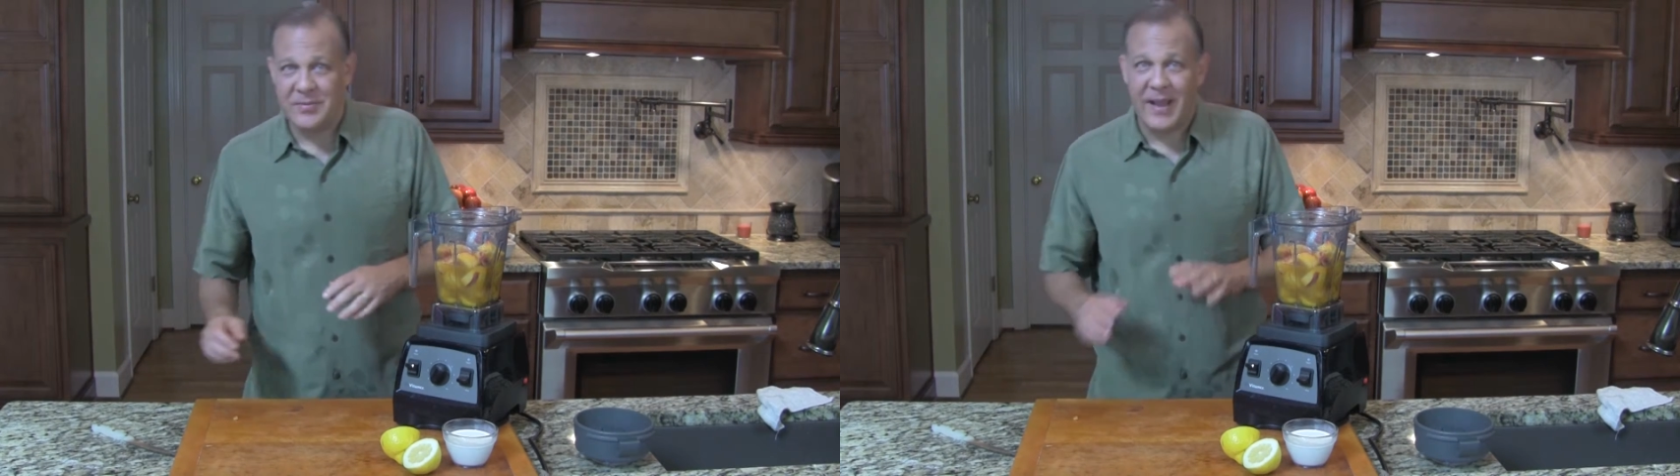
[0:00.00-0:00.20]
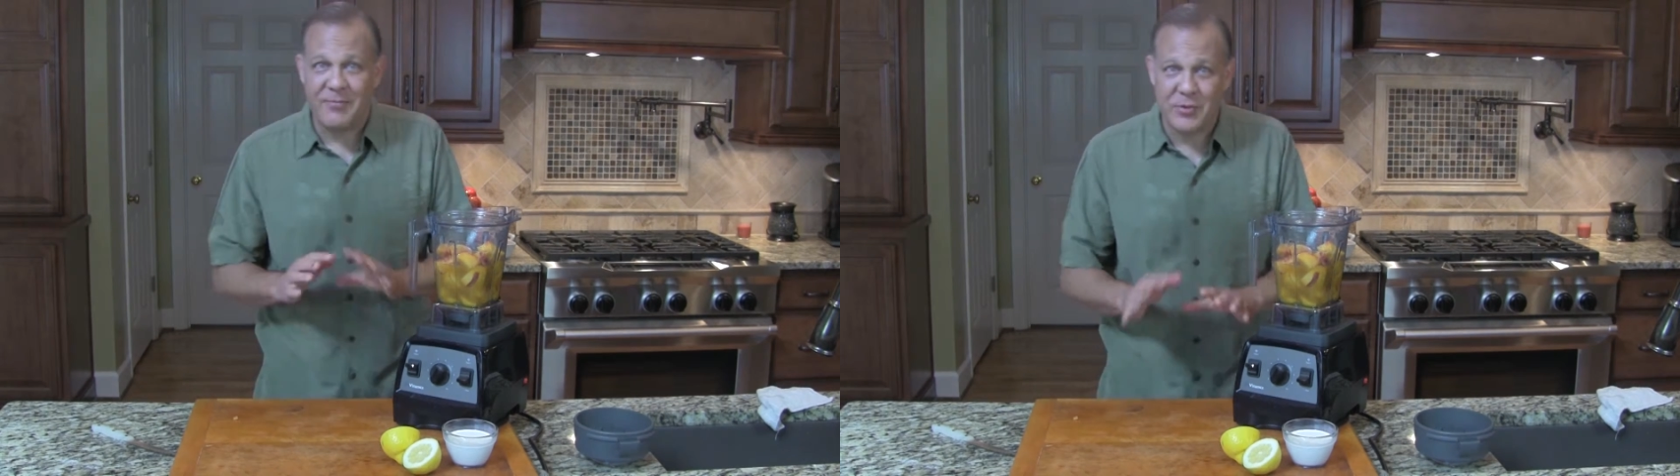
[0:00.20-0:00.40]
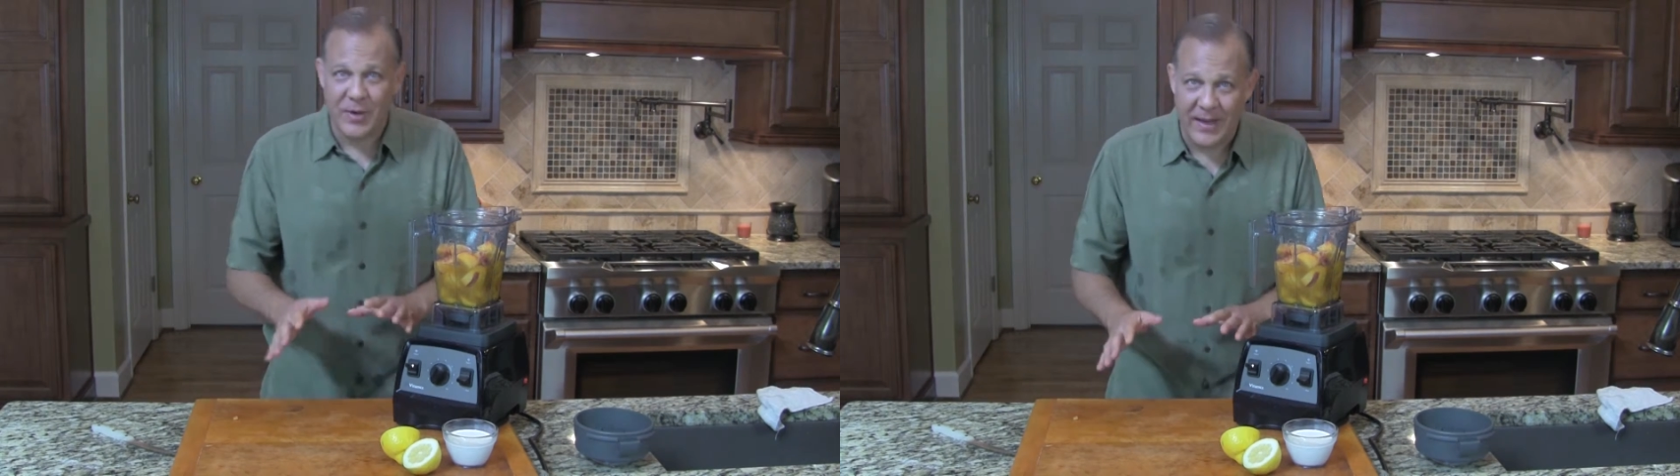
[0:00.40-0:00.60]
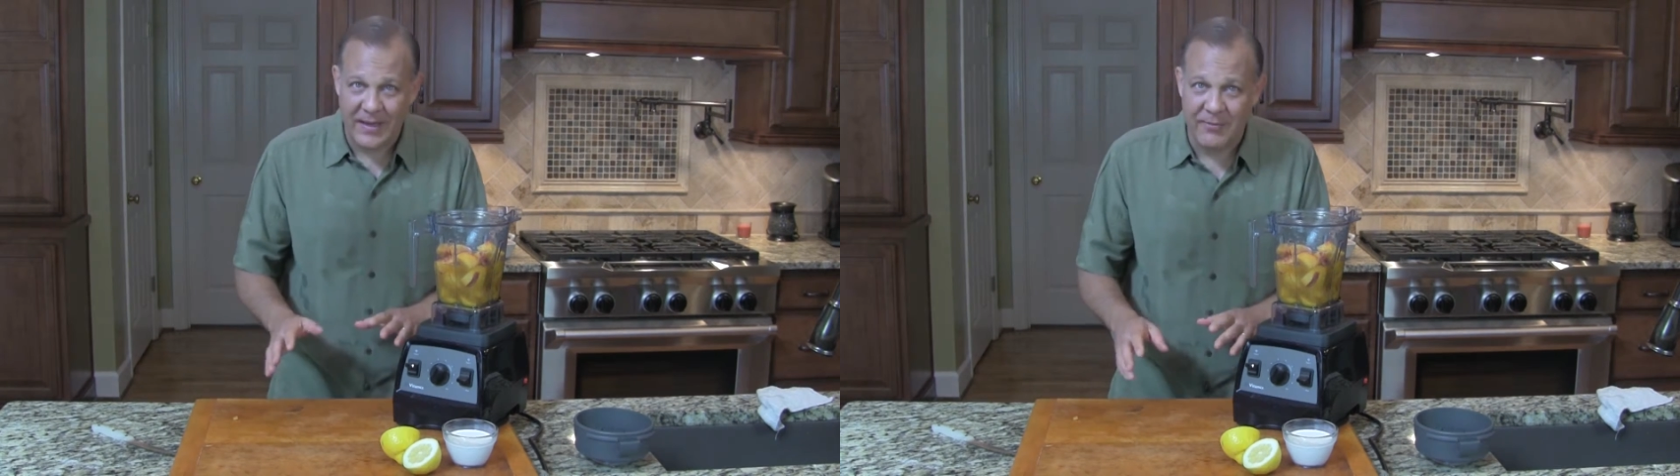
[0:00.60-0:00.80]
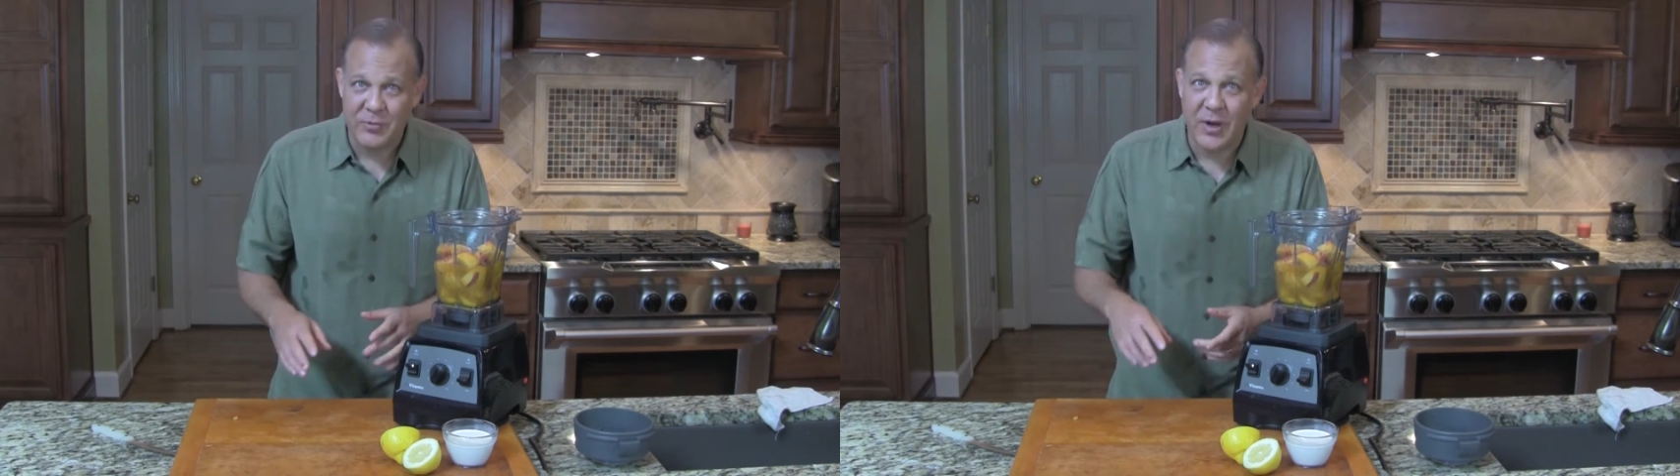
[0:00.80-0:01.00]
I've tried.
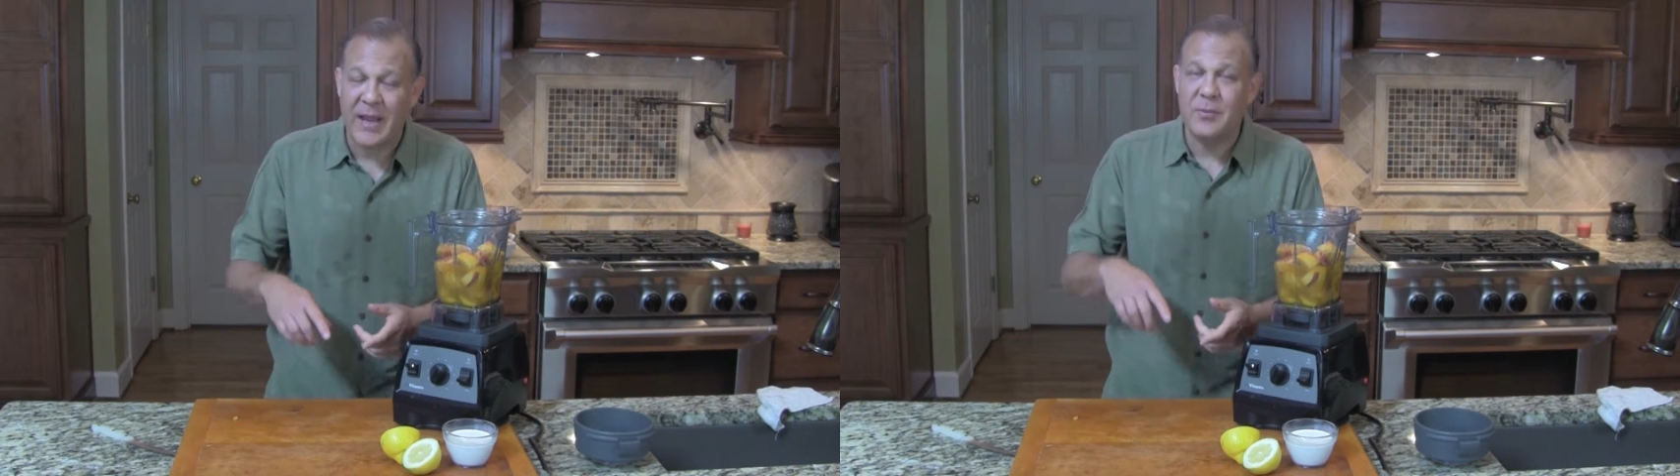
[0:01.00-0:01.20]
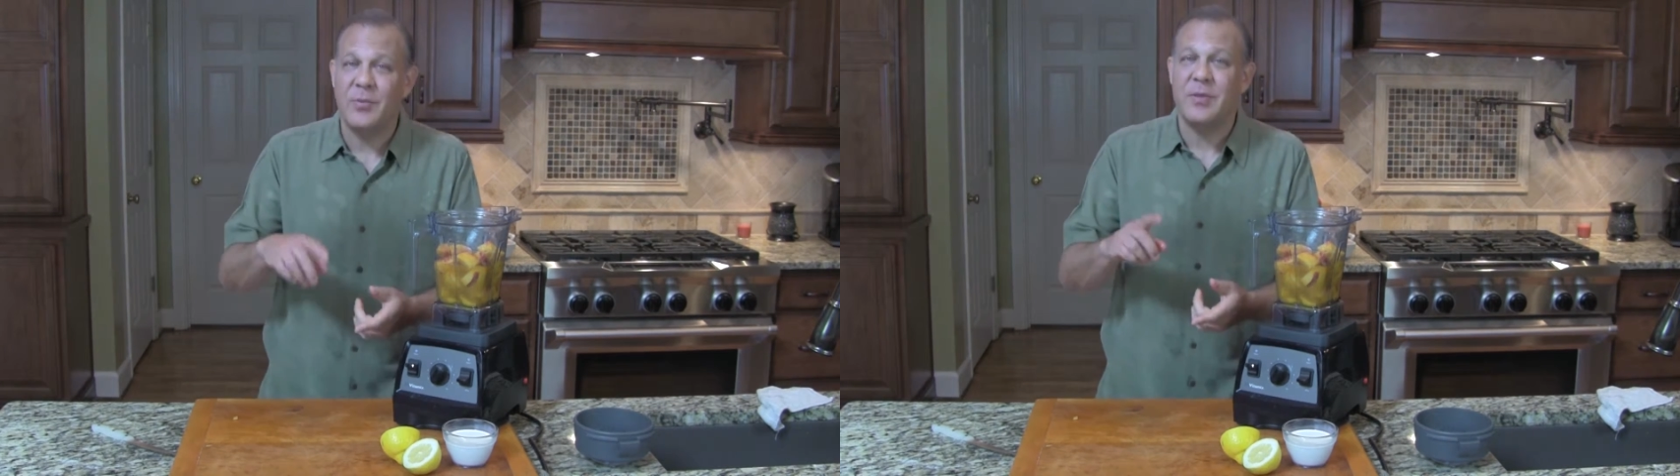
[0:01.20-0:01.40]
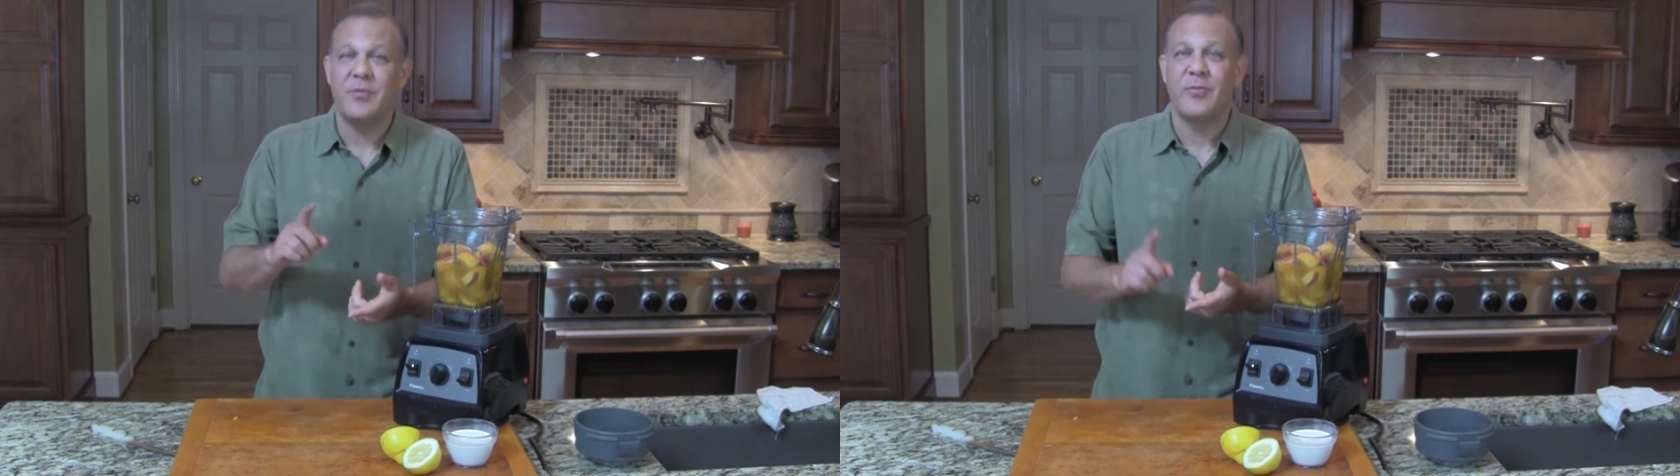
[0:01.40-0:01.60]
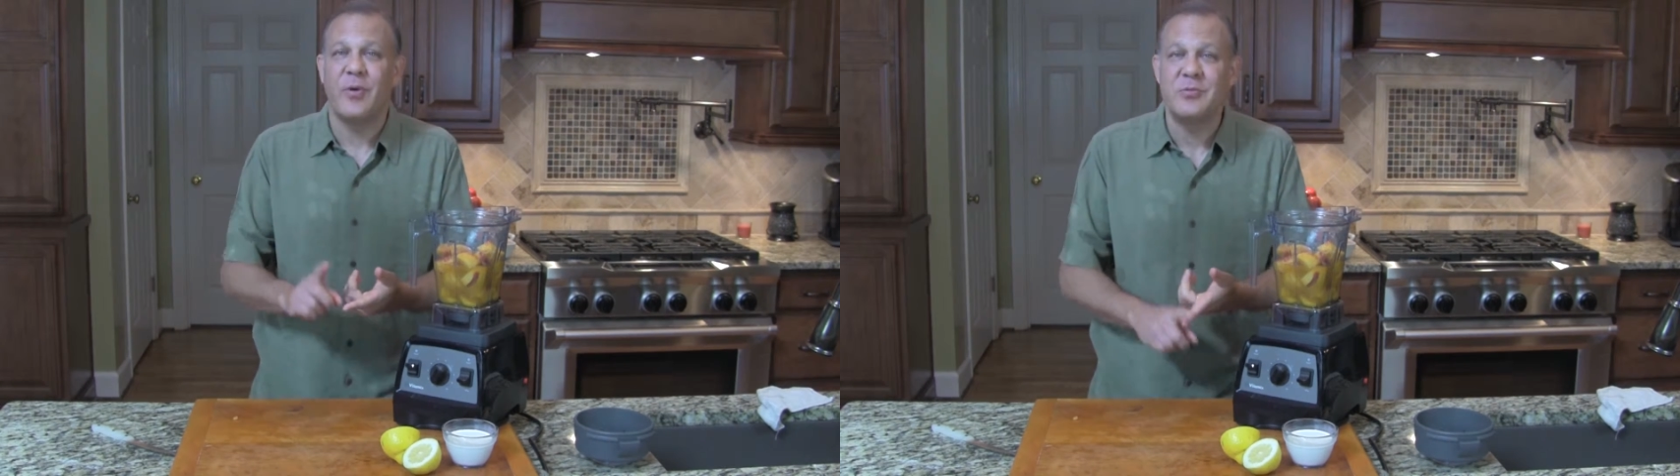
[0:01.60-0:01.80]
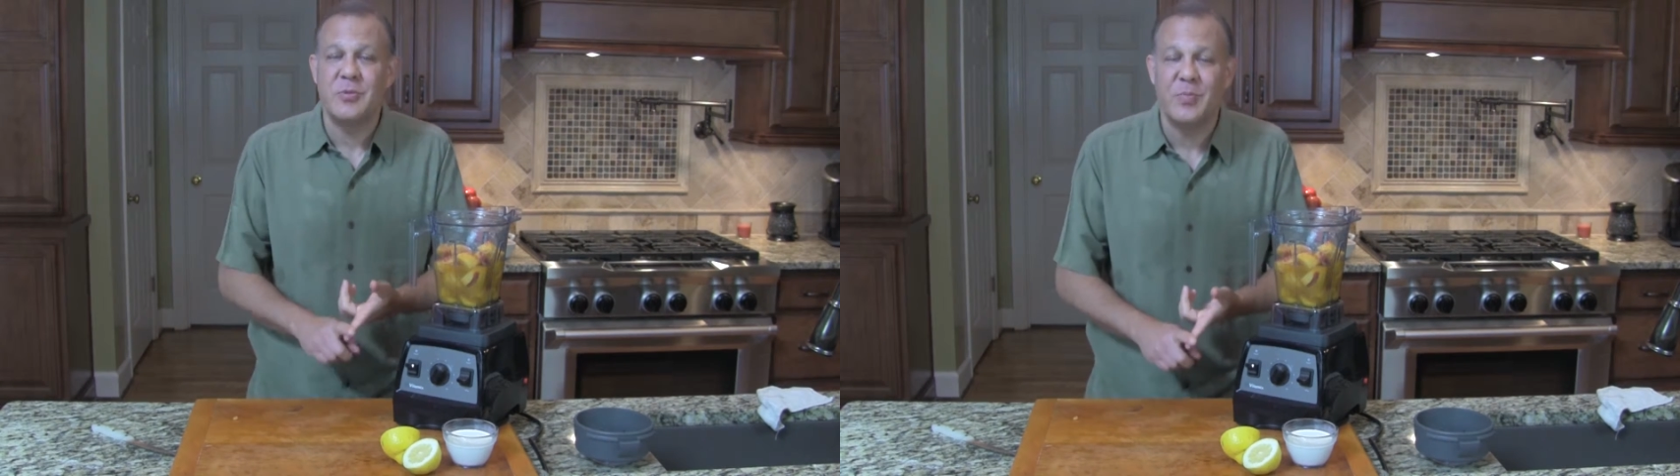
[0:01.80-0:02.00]
I've tried with
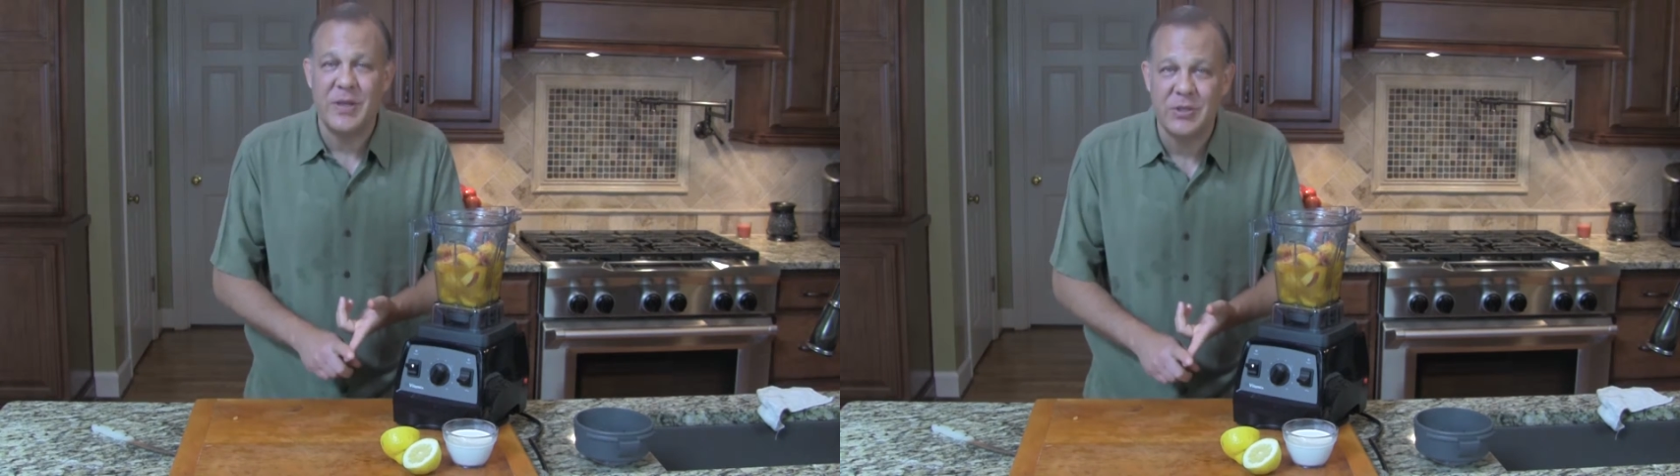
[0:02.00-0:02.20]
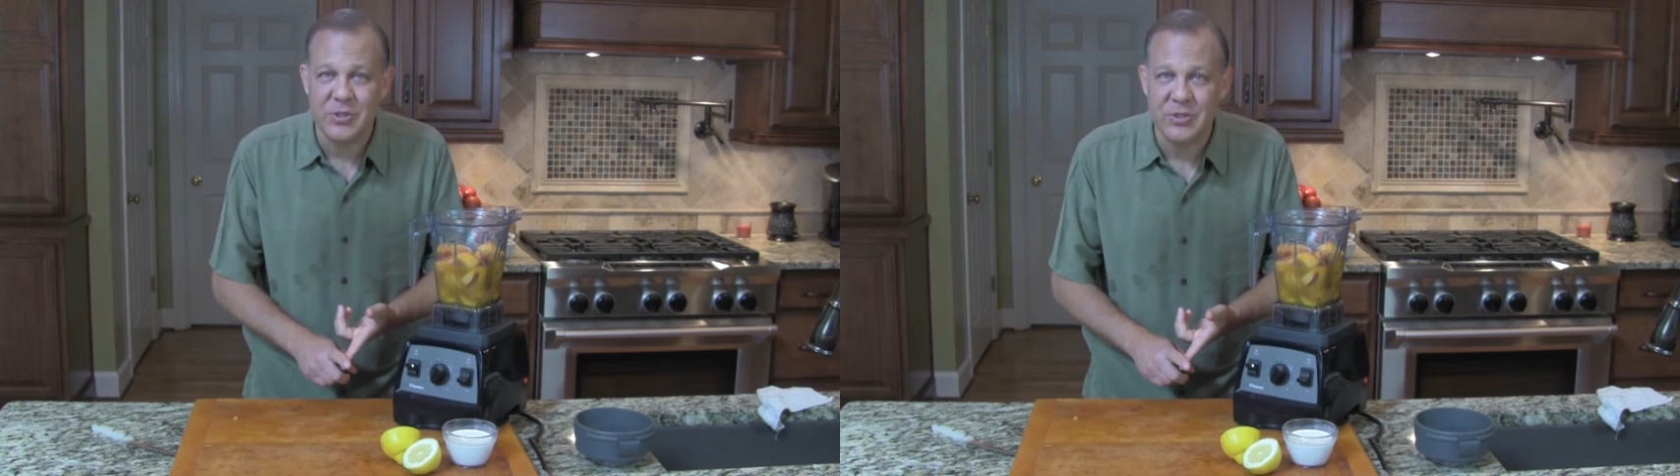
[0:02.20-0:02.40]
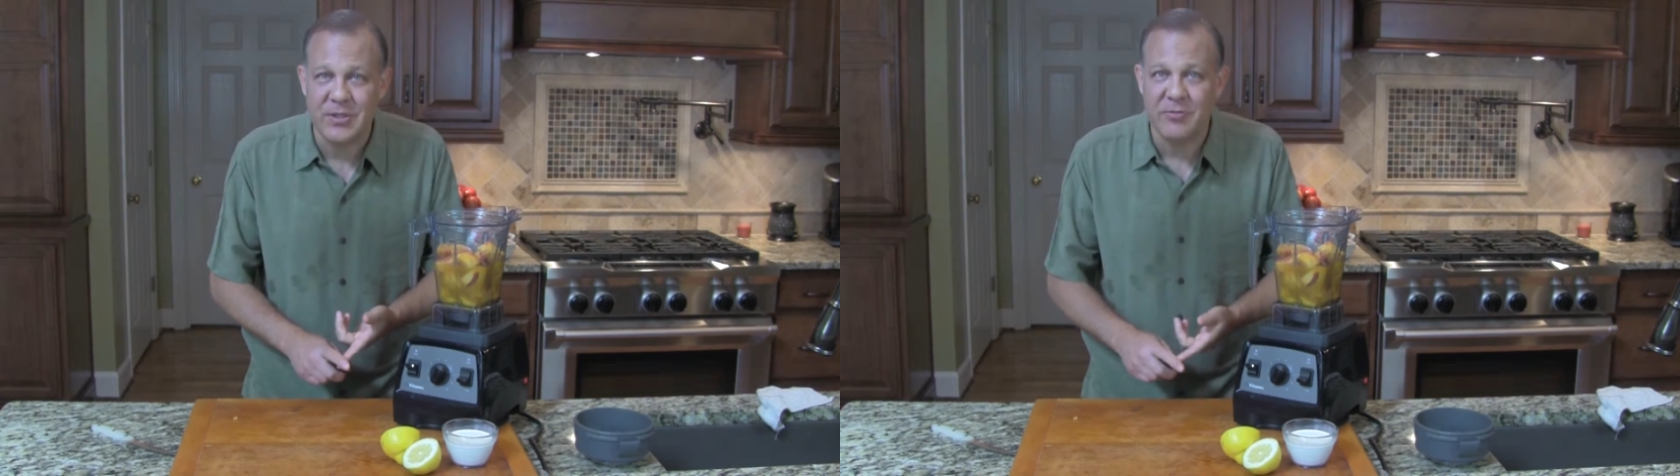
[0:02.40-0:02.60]
frozen peaches.